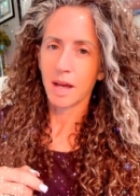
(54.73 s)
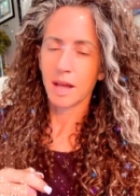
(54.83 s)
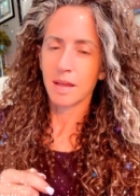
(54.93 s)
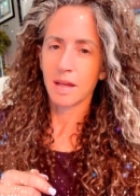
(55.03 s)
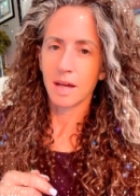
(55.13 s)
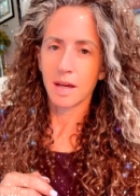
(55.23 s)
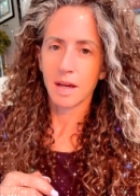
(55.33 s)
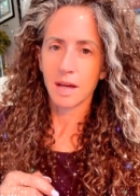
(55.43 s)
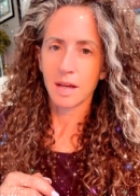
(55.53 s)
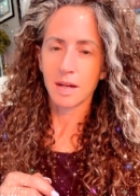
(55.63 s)
the
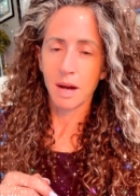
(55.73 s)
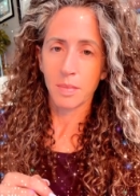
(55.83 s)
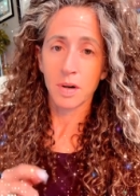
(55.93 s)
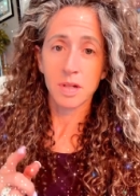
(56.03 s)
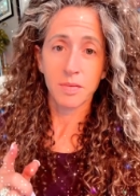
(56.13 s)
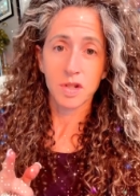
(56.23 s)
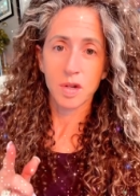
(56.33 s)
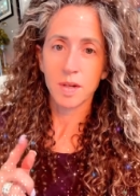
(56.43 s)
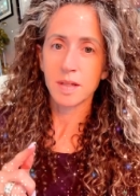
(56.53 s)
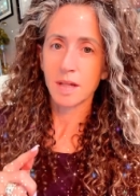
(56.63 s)
numbers of
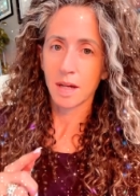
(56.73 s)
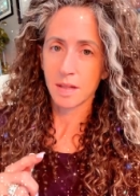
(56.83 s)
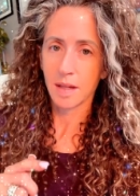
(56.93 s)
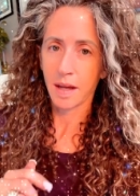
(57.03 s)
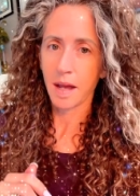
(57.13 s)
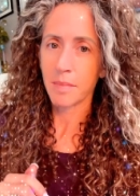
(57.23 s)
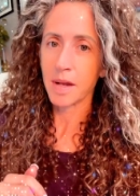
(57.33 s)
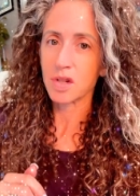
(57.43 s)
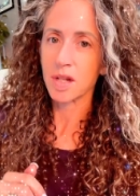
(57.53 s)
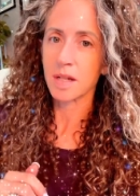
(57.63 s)
two and six, like I
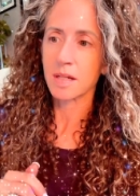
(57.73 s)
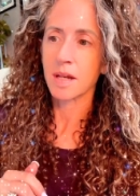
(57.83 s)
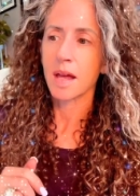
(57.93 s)
mentioned